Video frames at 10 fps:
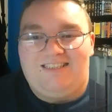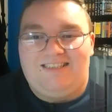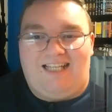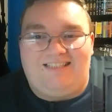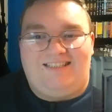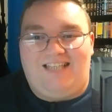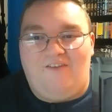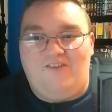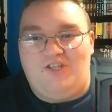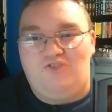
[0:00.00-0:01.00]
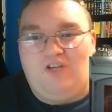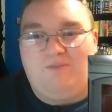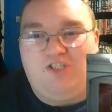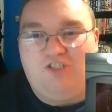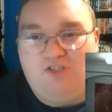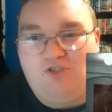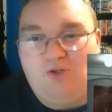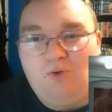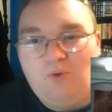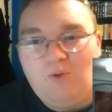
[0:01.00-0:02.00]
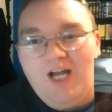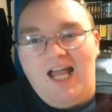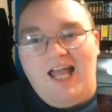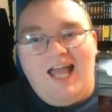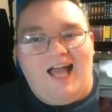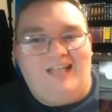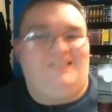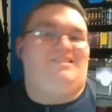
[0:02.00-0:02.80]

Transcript: Nancy's having the dream, she's at school, and you